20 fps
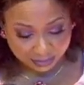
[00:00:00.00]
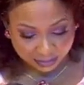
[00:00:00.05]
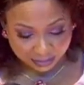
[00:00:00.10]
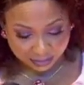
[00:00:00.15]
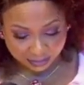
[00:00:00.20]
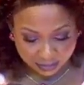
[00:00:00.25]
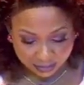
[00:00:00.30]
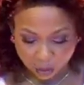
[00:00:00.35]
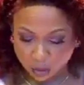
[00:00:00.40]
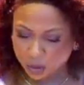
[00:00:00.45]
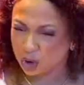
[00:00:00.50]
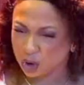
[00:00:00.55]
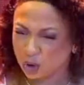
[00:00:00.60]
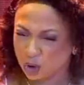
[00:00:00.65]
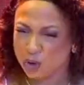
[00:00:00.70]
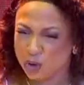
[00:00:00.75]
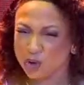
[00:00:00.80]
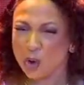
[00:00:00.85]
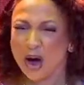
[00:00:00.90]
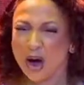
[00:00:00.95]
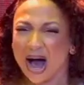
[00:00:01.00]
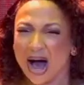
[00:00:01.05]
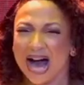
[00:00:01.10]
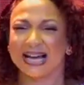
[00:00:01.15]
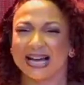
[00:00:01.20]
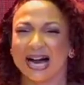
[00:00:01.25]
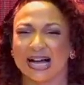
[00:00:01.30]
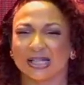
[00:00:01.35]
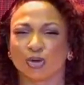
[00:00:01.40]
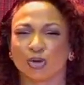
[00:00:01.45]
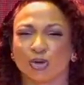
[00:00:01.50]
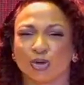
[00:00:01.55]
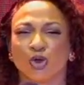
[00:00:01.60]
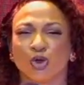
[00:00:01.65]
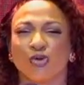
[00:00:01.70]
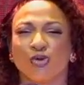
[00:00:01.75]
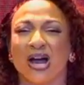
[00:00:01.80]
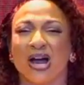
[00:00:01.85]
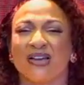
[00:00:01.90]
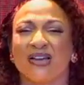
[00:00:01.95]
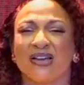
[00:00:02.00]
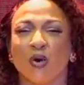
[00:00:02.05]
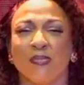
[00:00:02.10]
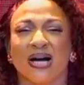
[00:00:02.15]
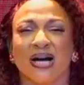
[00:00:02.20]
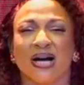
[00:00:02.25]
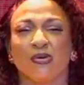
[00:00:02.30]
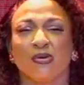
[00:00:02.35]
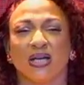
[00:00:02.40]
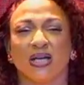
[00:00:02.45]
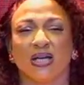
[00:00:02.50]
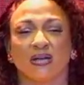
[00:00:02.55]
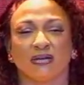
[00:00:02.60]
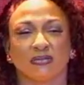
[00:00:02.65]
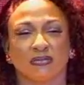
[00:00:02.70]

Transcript: Don't use your anger to drive your man away.